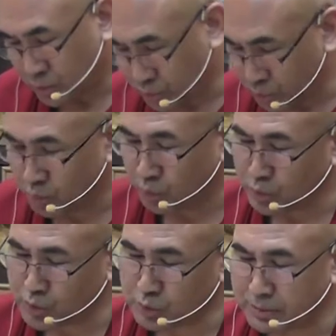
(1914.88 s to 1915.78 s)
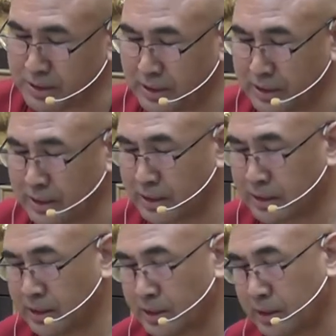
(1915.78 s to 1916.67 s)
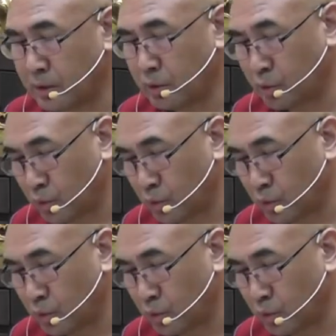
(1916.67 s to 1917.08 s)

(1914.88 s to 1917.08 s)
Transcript: two gurus mainly, you know,